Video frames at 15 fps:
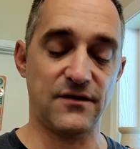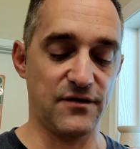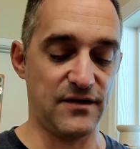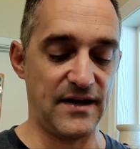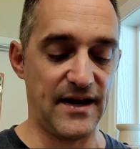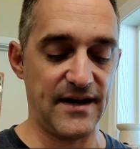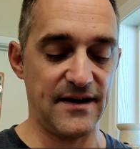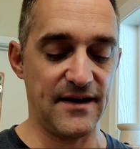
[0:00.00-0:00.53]

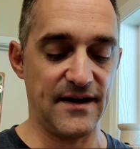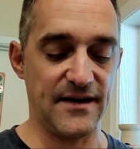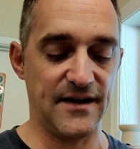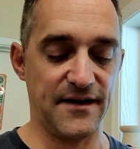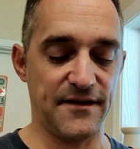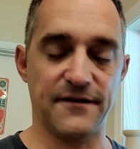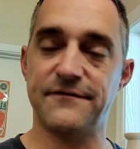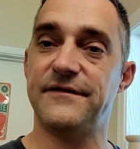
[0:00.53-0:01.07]
Today,
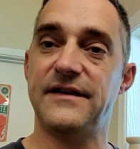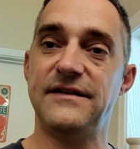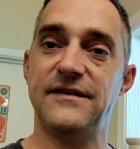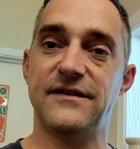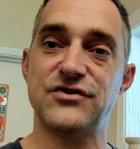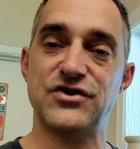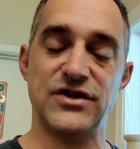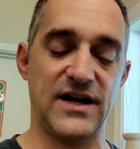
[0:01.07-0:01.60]
another
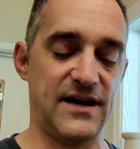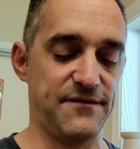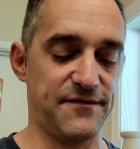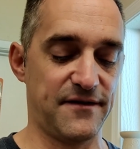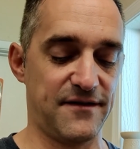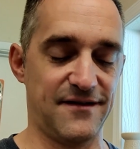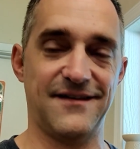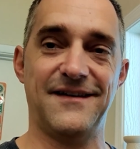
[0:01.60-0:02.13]
vintage
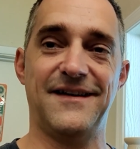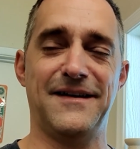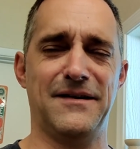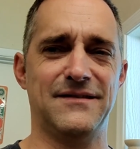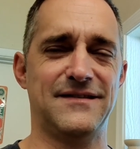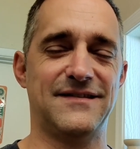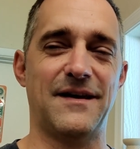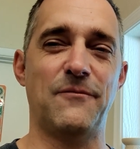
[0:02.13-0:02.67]
shave.
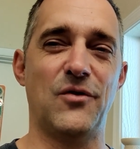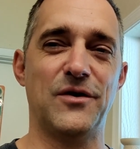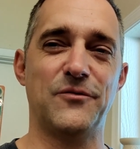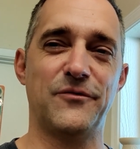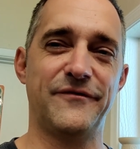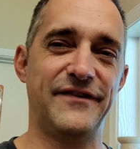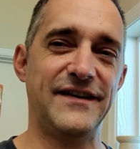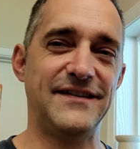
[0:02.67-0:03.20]
Somewhat
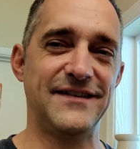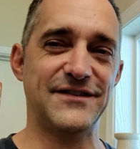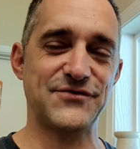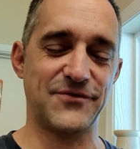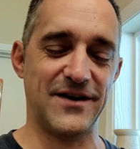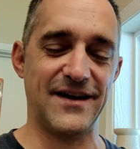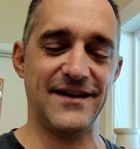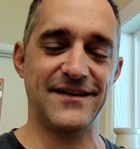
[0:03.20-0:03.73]

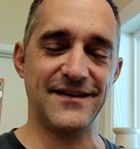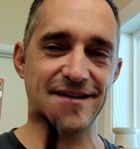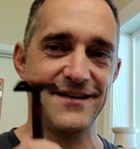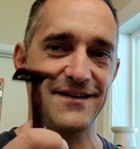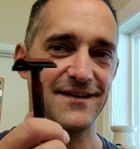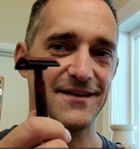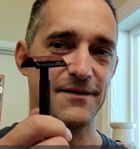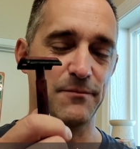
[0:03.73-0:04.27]
vintage, right?
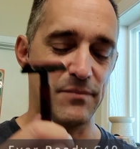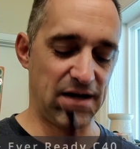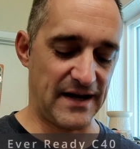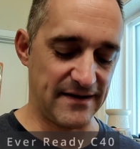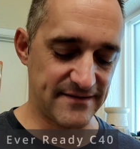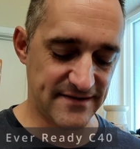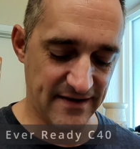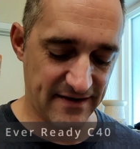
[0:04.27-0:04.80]

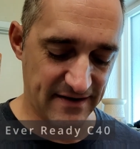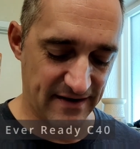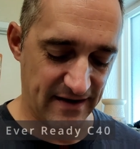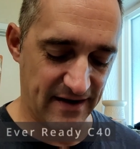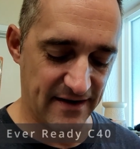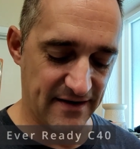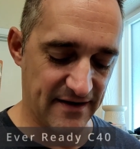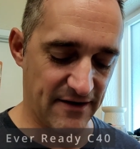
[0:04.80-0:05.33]
Plastic
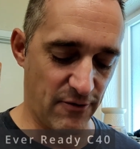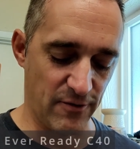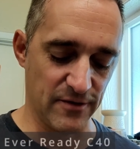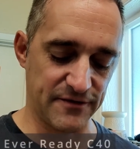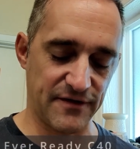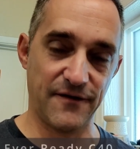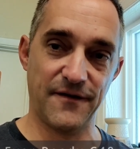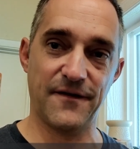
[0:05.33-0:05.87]
and an
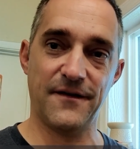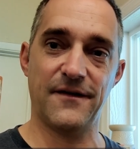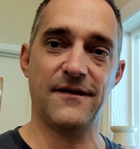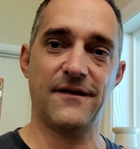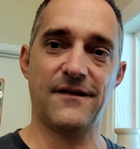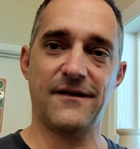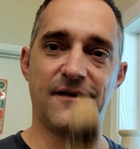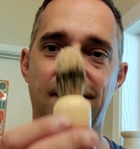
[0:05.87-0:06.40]
old
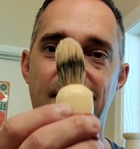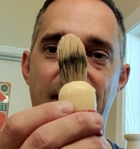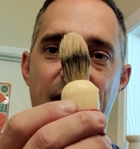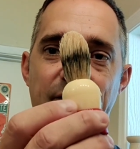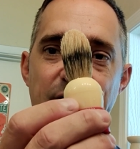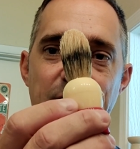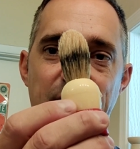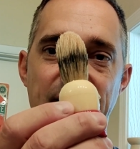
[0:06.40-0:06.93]

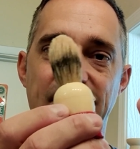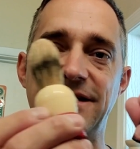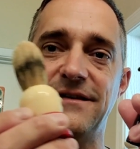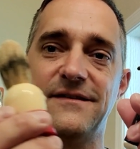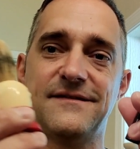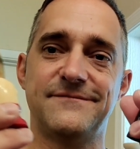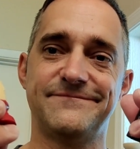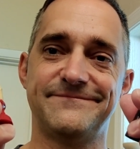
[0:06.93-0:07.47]

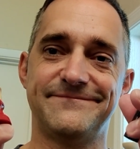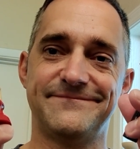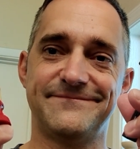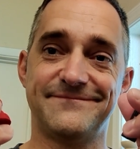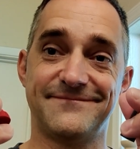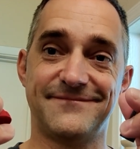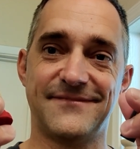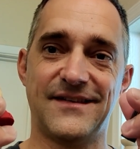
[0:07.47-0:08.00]
Ever-Ready.
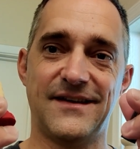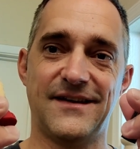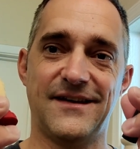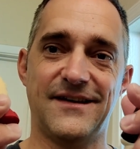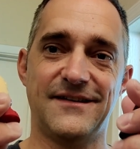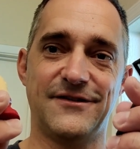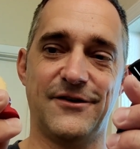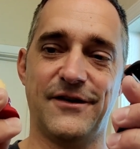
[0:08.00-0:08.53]

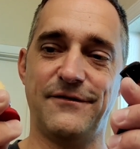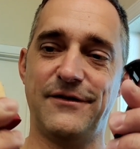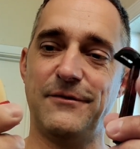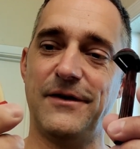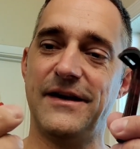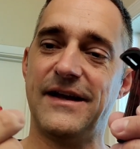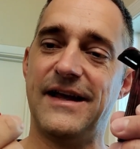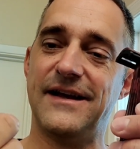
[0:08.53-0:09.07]
So if
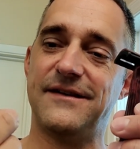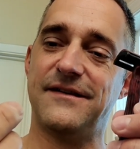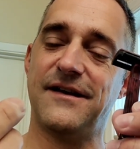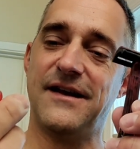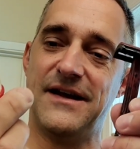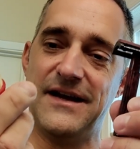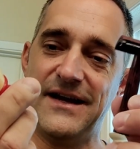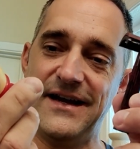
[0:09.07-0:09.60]
you want to get
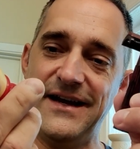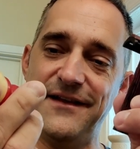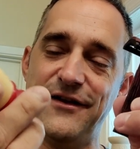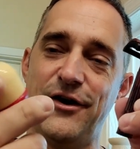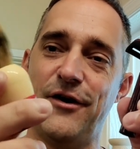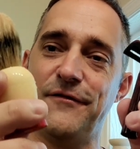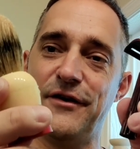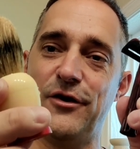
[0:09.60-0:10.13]

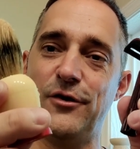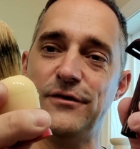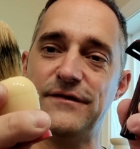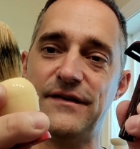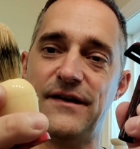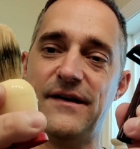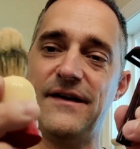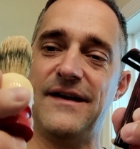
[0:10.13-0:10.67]
either of
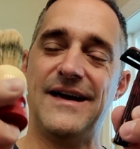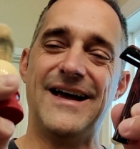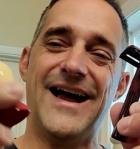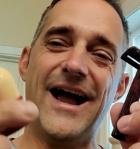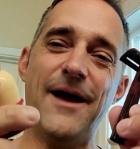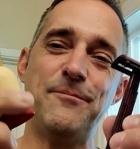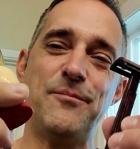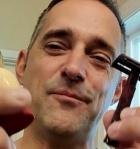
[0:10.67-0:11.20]
those,
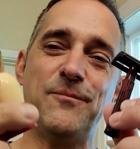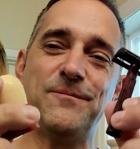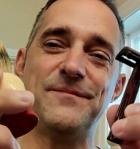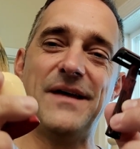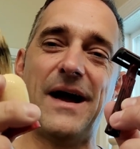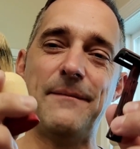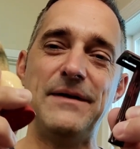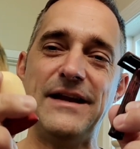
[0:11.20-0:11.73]

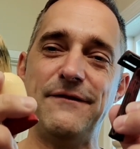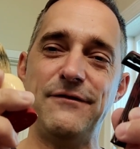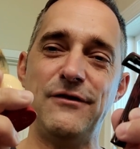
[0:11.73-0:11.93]
I mean,